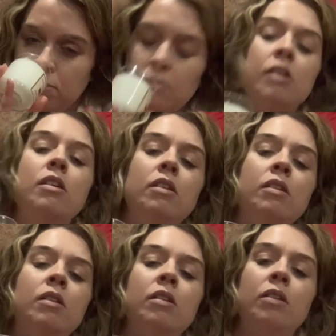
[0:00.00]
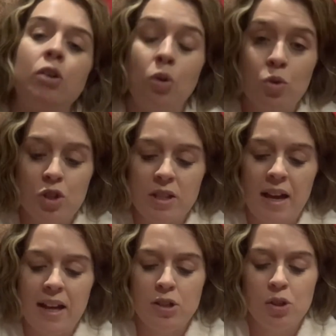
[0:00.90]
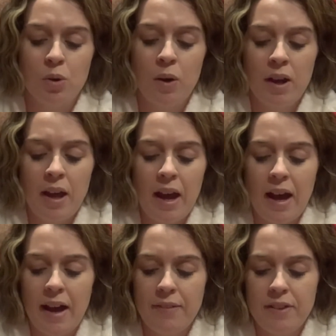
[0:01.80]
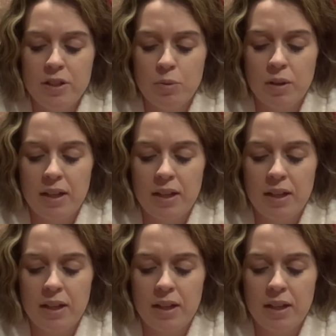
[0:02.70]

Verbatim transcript: oh, gorgeous candle. And this one